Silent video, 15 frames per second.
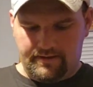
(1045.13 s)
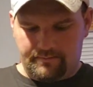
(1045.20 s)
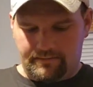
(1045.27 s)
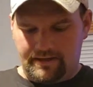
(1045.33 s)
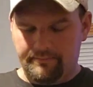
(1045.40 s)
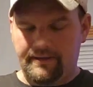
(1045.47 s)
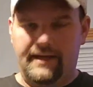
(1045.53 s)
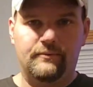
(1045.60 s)

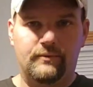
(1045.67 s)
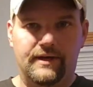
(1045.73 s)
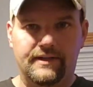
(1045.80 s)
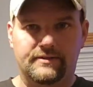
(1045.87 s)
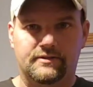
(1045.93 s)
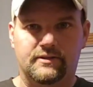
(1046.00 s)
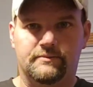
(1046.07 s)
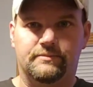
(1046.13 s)
My main
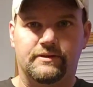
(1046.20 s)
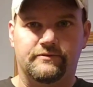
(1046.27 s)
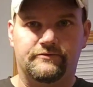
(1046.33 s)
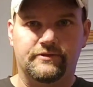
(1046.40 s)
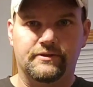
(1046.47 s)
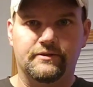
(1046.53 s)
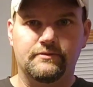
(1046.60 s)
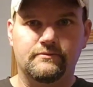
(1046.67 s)
weight's going to be
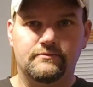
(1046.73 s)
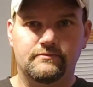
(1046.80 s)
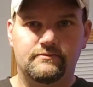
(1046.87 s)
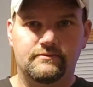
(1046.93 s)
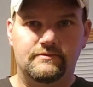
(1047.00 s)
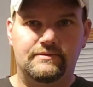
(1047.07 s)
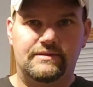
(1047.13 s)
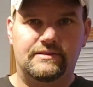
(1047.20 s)
food,
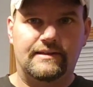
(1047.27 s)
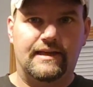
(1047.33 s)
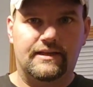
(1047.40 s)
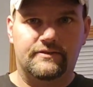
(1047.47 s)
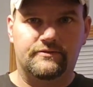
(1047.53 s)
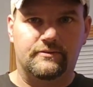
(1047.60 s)
snacks